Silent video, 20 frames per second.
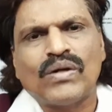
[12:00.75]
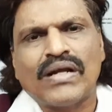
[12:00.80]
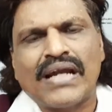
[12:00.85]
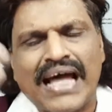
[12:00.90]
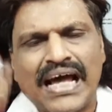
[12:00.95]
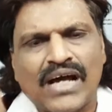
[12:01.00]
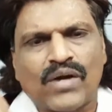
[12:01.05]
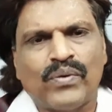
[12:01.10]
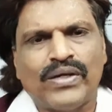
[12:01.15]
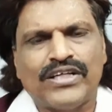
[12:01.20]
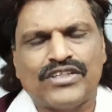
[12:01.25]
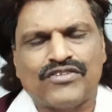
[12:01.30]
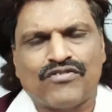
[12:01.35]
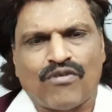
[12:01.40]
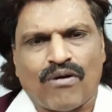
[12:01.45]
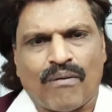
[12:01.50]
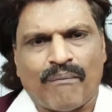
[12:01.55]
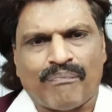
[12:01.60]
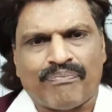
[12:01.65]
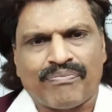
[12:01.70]
language
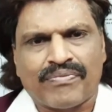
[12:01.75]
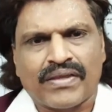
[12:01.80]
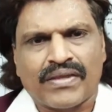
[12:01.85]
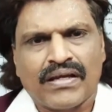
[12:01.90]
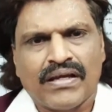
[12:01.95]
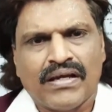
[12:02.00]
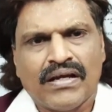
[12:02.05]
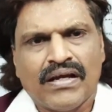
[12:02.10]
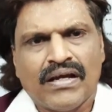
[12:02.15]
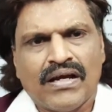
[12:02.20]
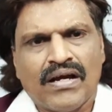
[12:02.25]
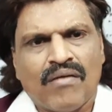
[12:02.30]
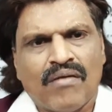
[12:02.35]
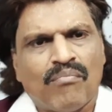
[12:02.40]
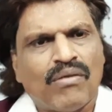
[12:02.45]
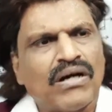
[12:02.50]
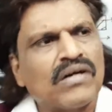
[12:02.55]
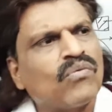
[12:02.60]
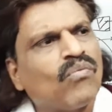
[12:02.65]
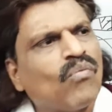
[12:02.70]
form.
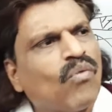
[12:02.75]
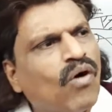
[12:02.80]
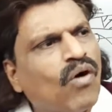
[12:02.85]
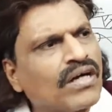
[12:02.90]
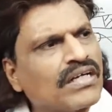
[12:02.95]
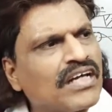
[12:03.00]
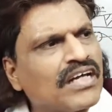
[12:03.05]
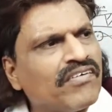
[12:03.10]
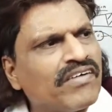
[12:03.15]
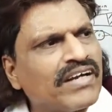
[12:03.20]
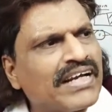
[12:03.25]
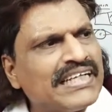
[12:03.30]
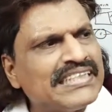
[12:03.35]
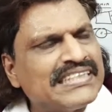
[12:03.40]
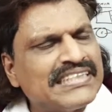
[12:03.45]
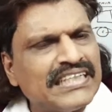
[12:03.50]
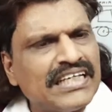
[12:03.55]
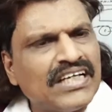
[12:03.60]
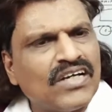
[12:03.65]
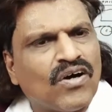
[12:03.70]
But whatever I
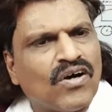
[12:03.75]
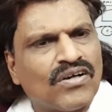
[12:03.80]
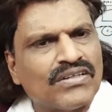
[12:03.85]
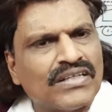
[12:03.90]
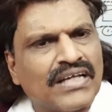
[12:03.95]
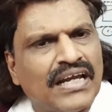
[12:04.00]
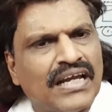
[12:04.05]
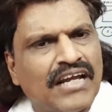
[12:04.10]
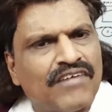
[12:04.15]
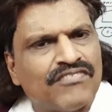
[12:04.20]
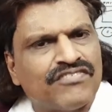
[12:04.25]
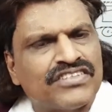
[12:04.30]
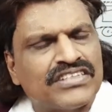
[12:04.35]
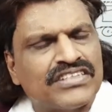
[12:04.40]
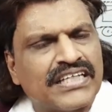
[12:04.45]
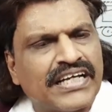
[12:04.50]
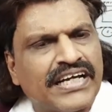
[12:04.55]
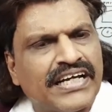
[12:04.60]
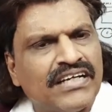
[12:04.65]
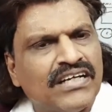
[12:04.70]
see on the left
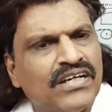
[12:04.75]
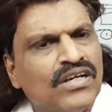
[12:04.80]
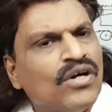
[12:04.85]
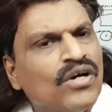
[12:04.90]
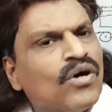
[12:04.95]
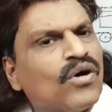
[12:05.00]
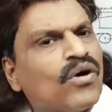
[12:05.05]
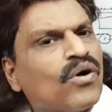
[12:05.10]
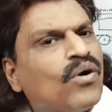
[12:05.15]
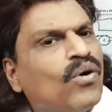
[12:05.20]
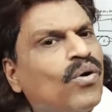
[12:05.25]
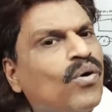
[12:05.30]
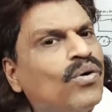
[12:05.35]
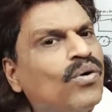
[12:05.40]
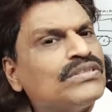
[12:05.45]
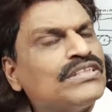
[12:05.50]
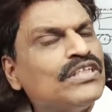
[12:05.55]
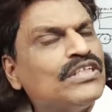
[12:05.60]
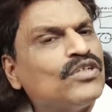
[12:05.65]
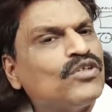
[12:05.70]
side
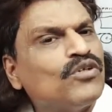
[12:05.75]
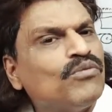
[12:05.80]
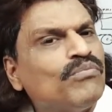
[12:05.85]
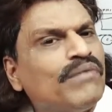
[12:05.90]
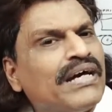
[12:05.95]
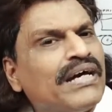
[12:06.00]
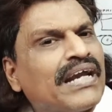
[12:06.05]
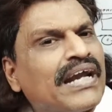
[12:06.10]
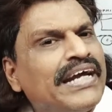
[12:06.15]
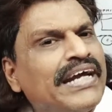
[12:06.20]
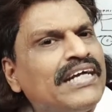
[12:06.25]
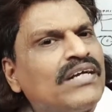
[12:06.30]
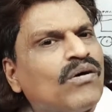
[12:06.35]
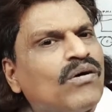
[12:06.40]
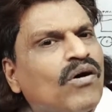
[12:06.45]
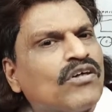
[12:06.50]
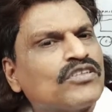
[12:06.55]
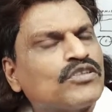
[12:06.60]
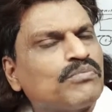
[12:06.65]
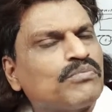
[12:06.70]
goes into my right
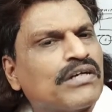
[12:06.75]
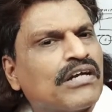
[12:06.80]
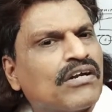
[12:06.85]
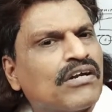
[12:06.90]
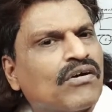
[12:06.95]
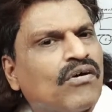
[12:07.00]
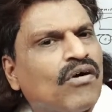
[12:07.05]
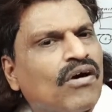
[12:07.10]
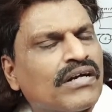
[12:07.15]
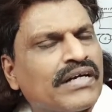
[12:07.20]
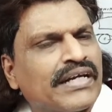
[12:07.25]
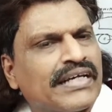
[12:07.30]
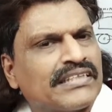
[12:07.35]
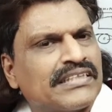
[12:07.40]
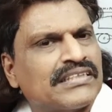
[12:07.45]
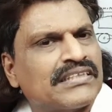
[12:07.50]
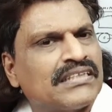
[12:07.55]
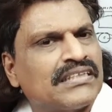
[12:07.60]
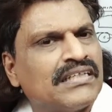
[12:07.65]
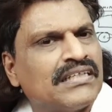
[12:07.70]
occipital
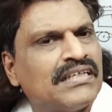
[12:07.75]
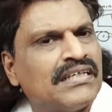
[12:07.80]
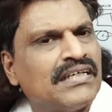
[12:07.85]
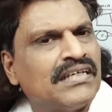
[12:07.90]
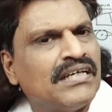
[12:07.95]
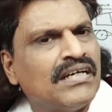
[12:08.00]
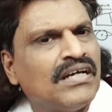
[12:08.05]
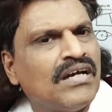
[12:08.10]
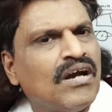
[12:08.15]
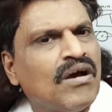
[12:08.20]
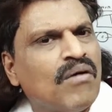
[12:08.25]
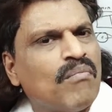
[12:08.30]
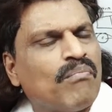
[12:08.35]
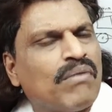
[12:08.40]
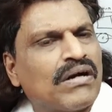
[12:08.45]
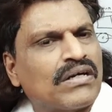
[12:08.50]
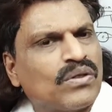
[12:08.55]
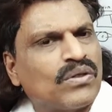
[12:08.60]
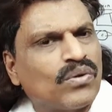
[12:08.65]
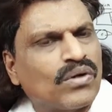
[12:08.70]
cortex.
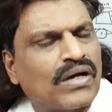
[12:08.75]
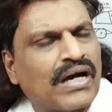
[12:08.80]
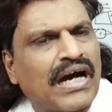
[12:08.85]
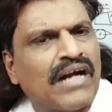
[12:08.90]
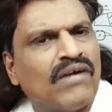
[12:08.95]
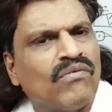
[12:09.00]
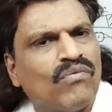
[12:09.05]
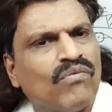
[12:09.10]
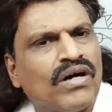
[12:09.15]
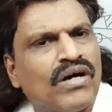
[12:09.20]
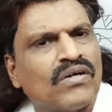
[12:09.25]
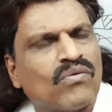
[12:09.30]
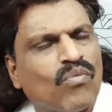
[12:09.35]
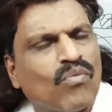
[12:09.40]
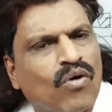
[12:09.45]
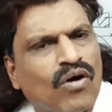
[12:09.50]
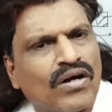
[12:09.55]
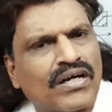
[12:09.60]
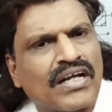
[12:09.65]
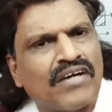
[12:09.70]
But to convert
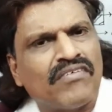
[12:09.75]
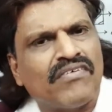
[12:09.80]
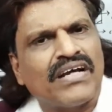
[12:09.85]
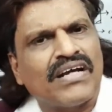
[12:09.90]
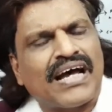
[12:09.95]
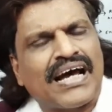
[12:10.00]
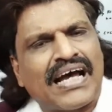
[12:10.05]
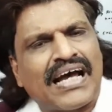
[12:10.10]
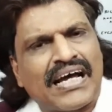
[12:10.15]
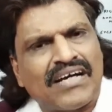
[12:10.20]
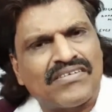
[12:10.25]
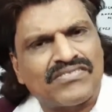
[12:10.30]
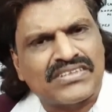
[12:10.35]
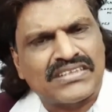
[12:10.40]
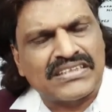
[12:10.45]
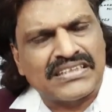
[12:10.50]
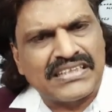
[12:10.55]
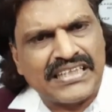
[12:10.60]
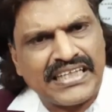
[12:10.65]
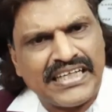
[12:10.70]
whatever I have
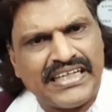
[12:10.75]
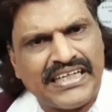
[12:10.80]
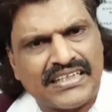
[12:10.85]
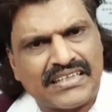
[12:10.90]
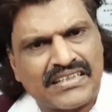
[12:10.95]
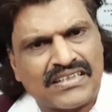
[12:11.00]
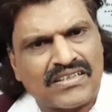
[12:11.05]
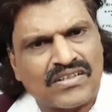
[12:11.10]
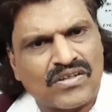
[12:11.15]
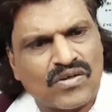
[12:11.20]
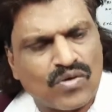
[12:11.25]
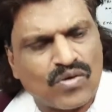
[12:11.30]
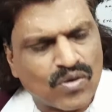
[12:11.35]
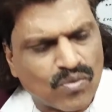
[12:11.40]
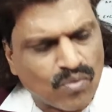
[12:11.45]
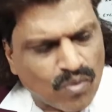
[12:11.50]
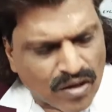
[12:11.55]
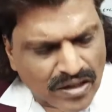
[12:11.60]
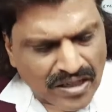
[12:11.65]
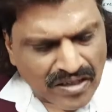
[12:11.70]
seen, or
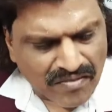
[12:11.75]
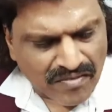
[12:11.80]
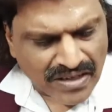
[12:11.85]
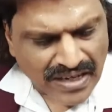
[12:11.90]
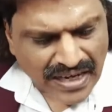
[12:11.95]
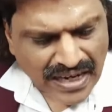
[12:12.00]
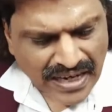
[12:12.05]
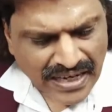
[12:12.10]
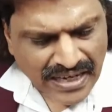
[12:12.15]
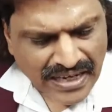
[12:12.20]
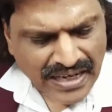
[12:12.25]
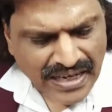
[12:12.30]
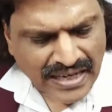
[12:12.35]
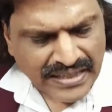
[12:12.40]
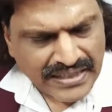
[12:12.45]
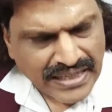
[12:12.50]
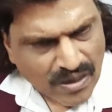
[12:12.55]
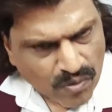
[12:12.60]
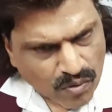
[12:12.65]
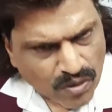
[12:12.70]
whatever I
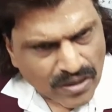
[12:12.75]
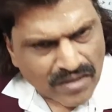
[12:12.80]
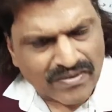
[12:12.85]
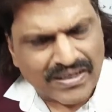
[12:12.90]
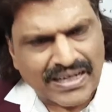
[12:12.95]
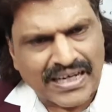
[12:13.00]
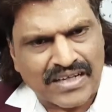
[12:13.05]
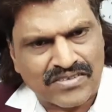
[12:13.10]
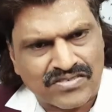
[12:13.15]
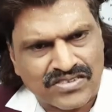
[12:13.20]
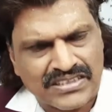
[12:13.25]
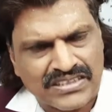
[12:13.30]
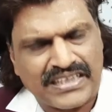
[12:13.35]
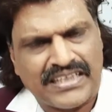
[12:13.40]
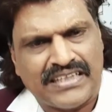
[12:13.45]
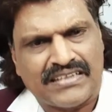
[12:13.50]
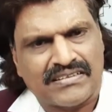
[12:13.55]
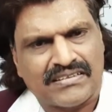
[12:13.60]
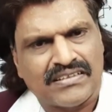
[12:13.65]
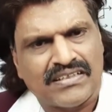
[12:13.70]
have
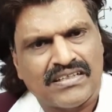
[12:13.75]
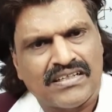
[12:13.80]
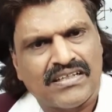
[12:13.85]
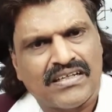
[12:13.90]
seen,